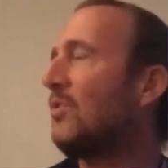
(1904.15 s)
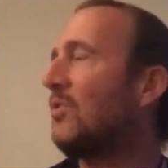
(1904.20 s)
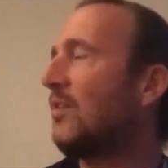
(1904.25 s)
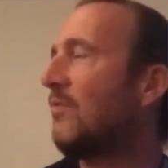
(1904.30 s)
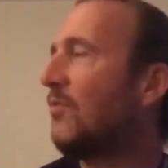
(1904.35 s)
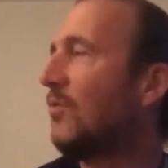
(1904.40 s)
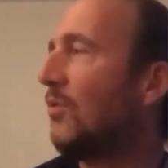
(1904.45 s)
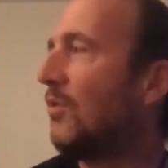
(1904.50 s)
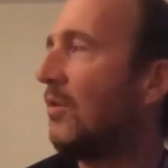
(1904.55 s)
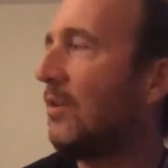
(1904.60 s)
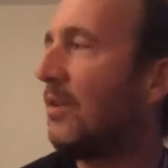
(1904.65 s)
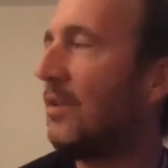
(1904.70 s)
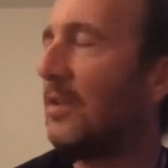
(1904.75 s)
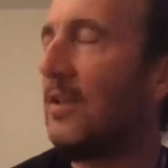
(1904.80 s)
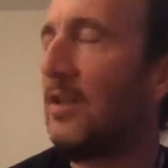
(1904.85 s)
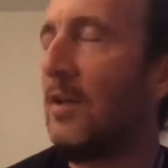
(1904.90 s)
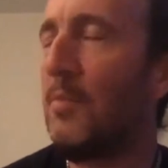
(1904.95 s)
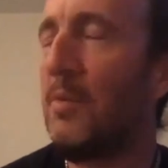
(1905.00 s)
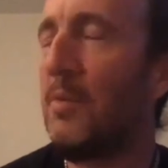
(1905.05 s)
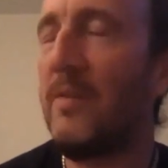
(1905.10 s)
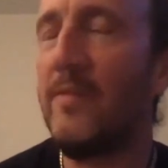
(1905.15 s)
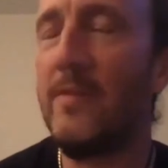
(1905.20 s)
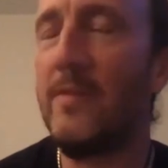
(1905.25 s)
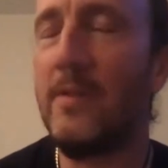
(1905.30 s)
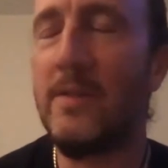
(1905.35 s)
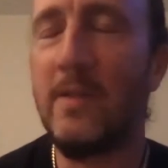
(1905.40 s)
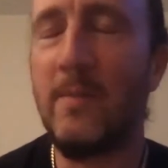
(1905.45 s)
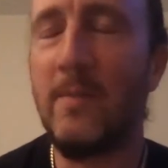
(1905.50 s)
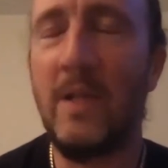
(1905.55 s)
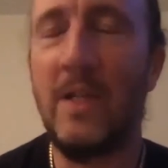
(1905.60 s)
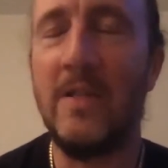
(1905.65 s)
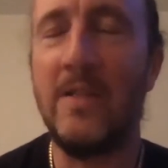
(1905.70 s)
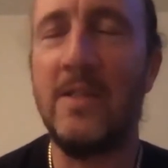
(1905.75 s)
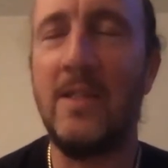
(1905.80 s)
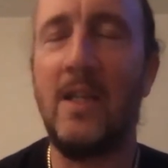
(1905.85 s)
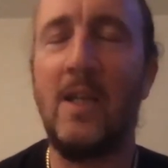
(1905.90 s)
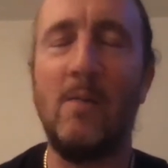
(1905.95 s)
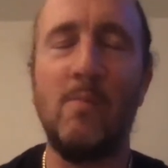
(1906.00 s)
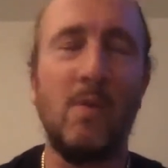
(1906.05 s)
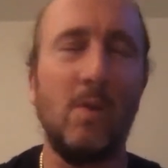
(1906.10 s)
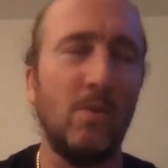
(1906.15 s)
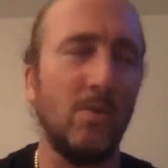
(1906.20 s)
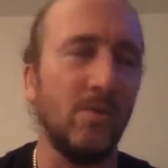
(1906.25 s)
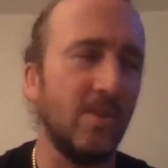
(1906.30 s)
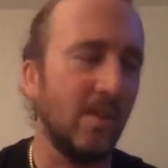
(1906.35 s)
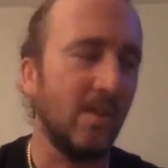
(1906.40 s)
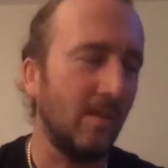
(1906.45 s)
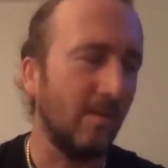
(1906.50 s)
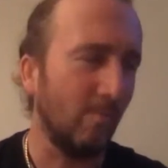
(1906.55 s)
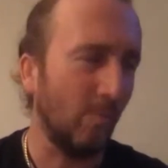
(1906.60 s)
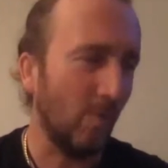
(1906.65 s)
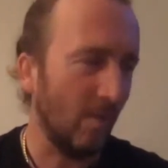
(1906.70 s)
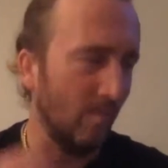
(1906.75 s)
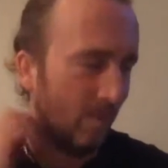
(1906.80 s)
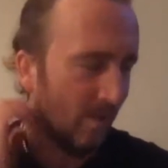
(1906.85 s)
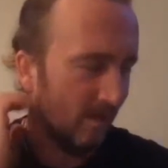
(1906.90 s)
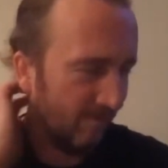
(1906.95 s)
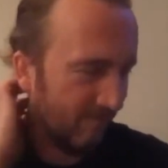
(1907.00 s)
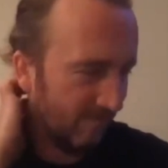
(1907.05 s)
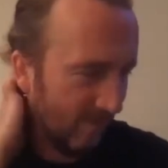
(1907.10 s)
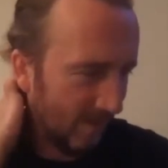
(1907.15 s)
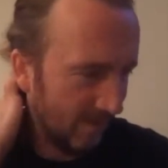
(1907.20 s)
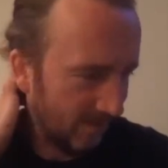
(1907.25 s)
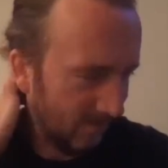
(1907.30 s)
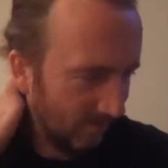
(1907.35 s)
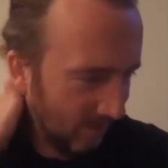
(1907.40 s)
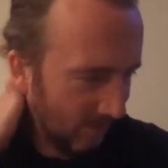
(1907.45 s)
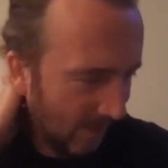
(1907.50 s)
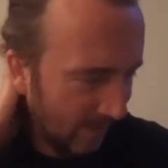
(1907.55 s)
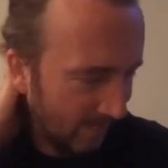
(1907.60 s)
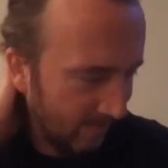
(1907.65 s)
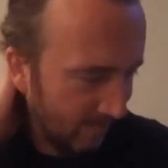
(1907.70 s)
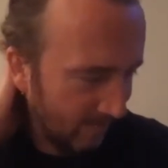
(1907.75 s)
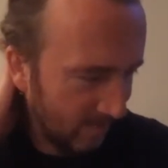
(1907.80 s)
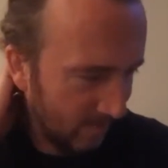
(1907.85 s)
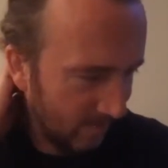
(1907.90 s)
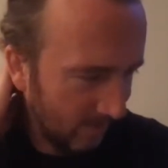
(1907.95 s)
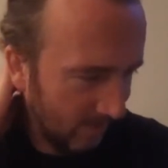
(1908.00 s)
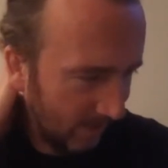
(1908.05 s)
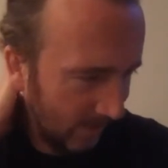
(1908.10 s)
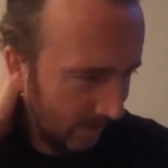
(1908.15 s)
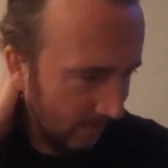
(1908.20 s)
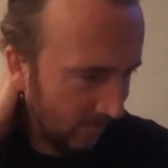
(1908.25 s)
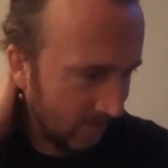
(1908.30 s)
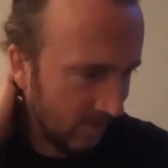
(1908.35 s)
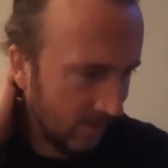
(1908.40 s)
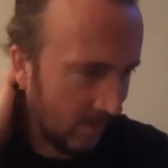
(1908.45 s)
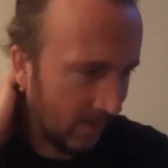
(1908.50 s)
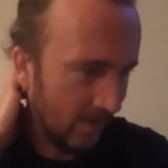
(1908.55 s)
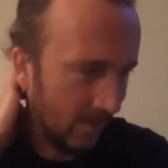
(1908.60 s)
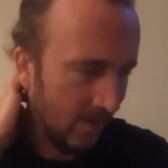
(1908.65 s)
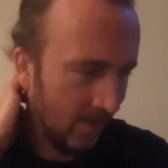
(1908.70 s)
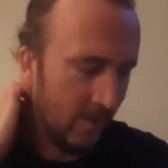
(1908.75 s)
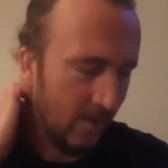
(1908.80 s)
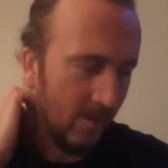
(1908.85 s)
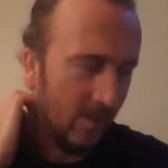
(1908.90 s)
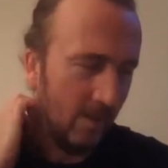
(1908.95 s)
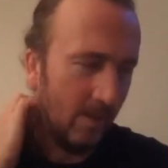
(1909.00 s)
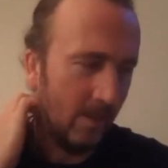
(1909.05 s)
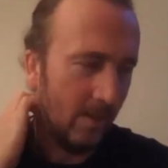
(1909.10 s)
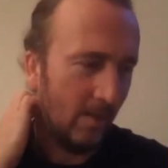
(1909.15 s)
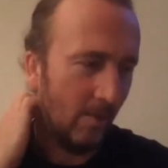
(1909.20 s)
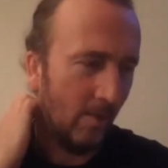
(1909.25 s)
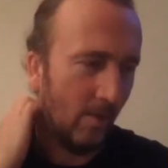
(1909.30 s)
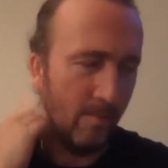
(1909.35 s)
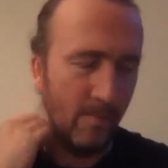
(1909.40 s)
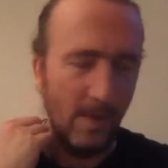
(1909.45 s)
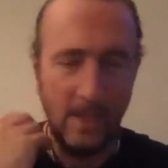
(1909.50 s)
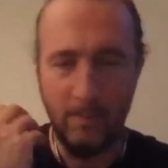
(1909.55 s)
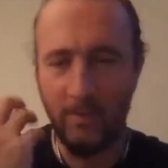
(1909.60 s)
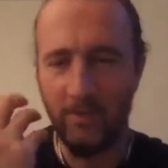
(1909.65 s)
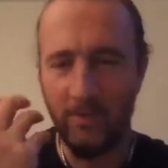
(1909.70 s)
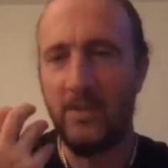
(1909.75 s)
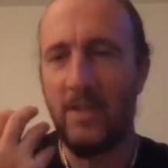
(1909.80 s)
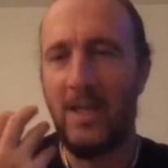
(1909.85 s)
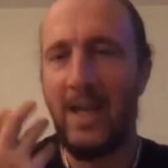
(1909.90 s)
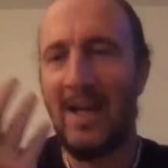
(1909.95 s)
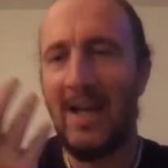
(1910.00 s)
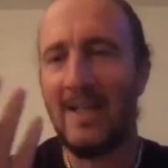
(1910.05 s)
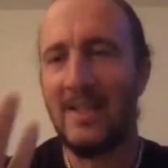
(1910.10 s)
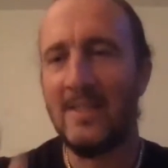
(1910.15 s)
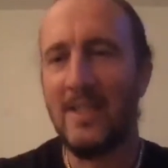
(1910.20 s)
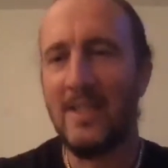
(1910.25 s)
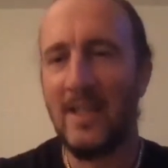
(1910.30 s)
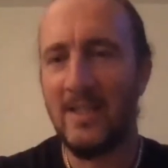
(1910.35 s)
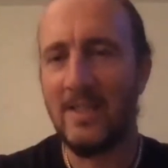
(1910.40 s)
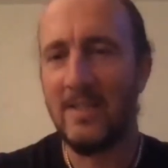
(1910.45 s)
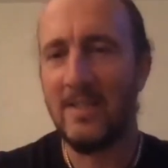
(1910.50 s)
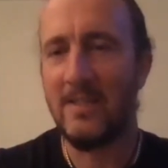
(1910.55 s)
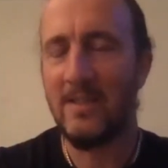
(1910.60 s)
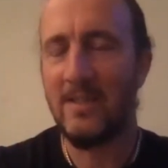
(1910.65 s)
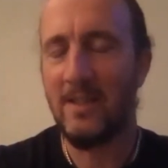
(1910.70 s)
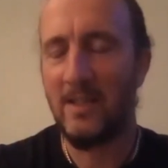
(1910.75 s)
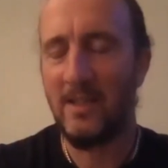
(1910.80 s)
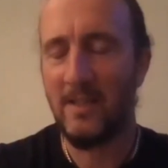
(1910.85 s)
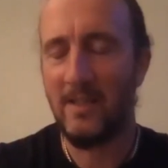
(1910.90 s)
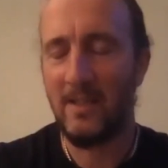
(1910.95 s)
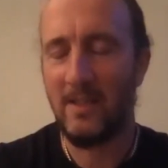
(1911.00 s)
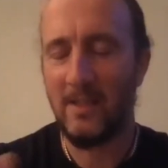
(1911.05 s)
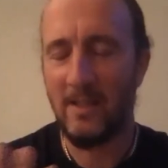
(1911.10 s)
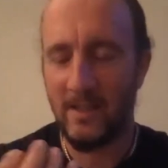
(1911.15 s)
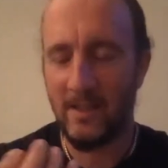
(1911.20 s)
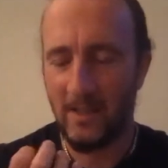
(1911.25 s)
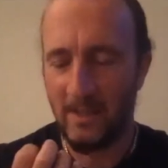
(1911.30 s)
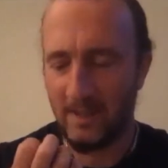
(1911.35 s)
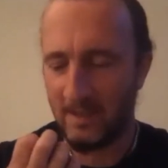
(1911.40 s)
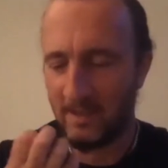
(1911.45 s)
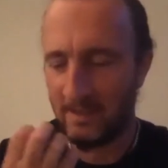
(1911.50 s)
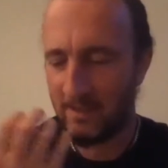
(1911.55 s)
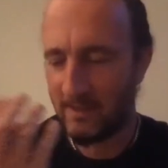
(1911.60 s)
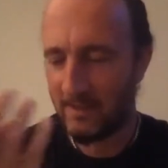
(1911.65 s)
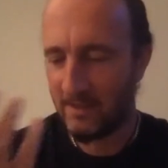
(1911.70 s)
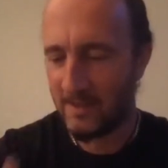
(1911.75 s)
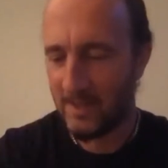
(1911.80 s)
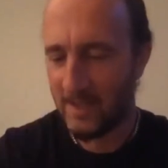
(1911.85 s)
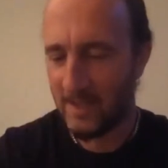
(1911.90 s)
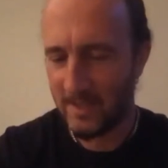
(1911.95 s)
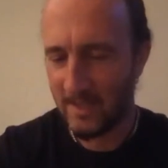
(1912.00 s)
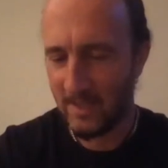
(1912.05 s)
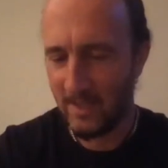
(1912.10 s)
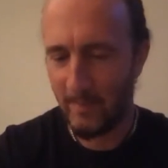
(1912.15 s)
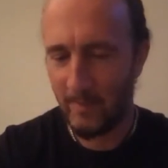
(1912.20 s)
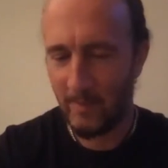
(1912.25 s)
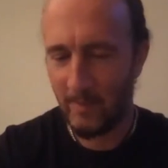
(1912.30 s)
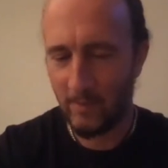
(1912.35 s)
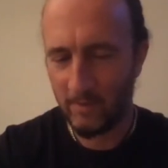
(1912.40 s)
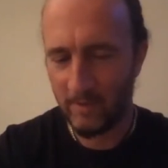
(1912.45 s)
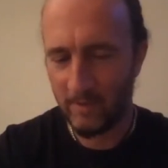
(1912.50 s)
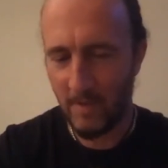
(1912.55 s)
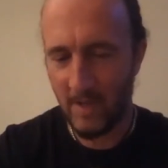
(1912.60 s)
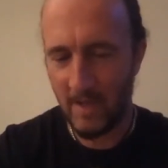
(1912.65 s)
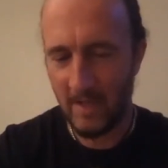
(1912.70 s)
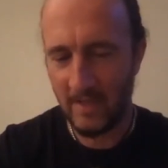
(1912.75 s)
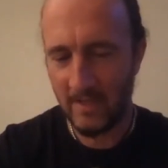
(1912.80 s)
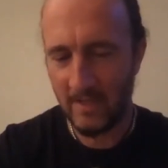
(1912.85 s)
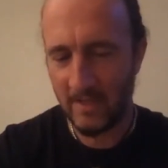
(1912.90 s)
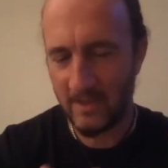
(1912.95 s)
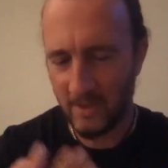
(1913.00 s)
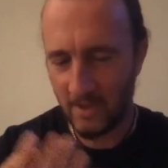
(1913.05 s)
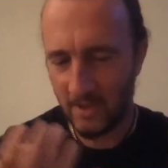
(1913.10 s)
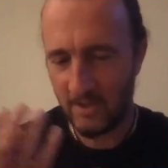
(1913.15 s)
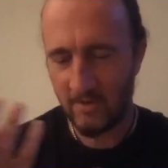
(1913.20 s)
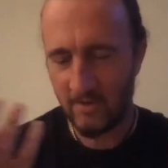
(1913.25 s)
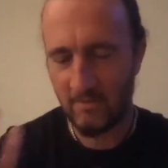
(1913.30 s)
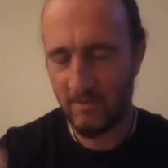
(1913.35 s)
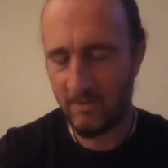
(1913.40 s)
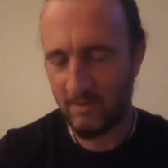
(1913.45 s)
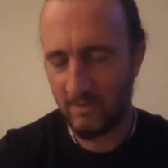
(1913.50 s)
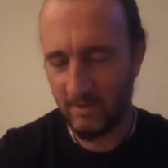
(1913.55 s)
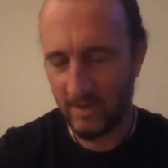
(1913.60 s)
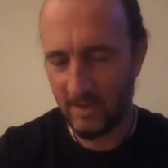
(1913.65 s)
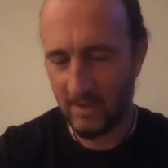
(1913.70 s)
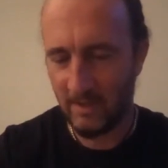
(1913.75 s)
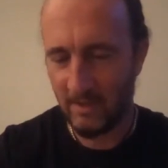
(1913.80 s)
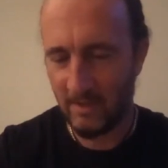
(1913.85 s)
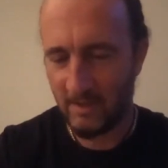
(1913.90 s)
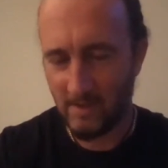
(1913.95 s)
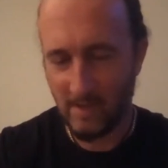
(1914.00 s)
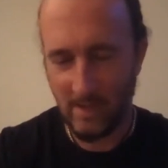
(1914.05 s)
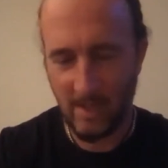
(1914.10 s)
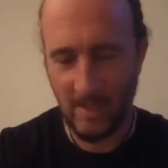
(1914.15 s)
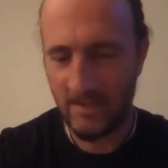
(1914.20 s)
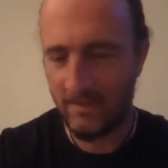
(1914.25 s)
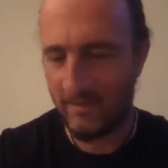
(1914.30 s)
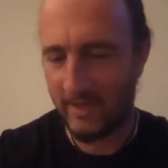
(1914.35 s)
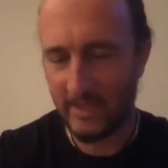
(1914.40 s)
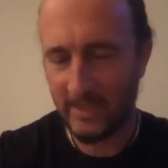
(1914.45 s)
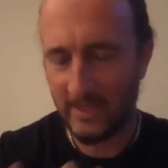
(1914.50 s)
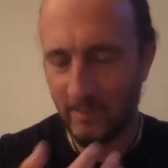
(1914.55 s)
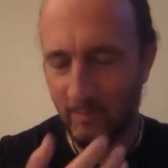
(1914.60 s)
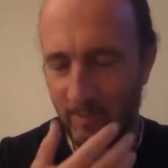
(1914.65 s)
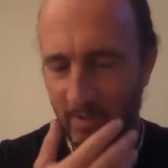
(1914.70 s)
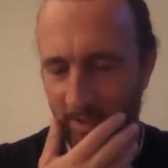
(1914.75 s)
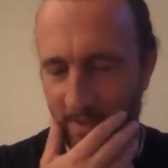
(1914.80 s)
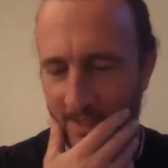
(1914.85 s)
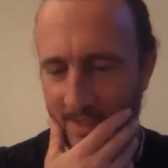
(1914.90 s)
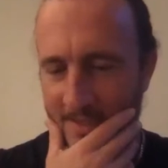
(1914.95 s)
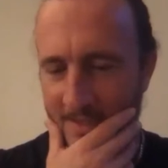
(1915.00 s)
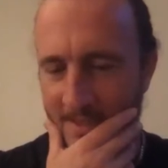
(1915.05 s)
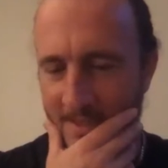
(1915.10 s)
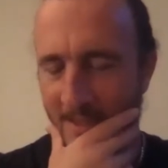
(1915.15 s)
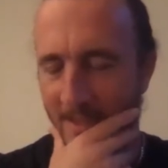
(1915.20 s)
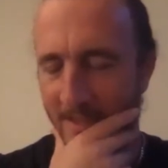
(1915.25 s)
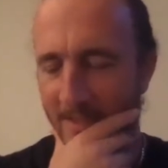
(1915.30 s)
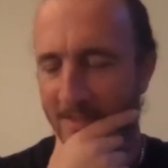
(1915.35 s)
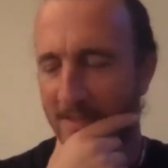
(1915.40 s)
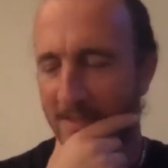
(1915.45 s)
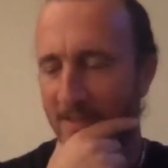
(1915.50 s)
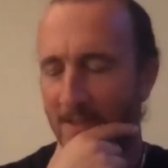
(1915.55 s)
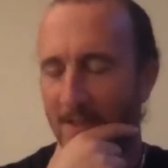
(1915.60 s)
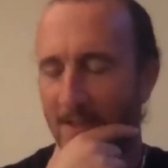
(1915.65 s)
I've got a couple of Tibetan singing bowls, and one of my friends who gave them to me, he was like, I'm able to access this liminal space just through interacting with these things.